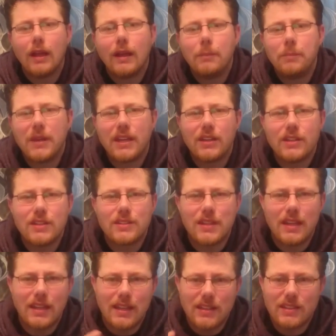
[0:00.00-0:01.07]
because
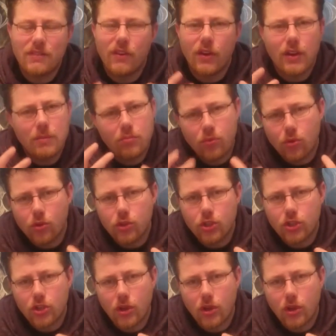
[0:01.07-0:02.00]
it is a very broad